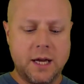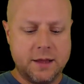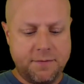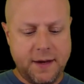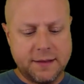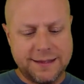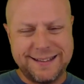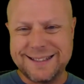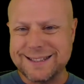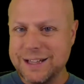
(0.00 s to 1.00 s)
and the fact that
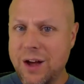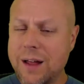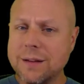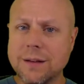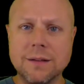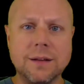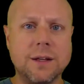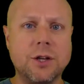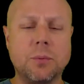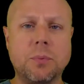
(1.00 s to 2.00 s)
it is not a
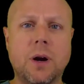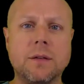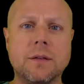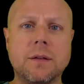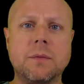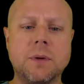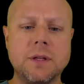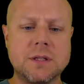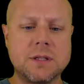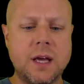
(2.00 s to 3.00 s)
linear process, but
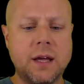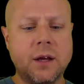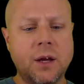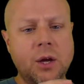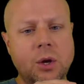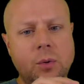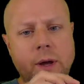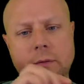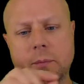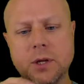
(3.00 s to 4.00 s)
instead
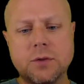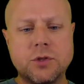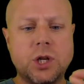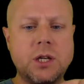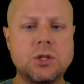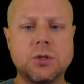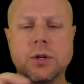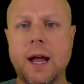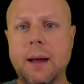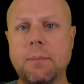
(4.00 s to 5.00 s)
we have a bunch of changes
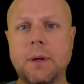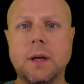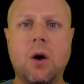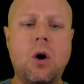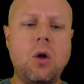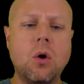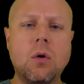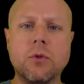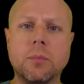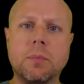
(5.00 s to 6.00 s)
that are happening all
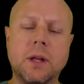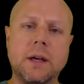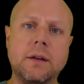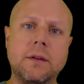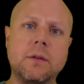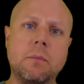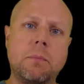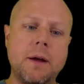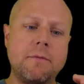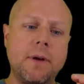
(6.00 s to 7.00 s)
over the place
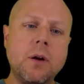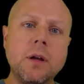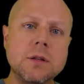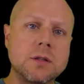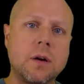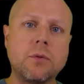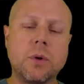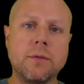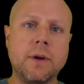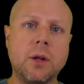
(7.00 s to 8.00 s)
by various
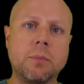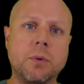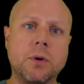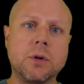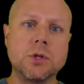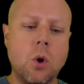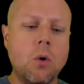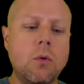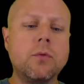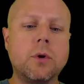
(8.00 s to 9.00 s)
software developers
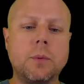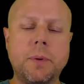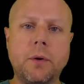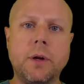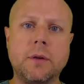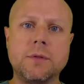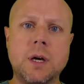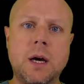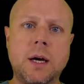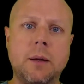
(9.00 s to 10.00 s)
over a period of
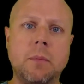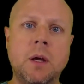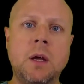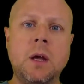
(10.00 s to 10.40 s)
time,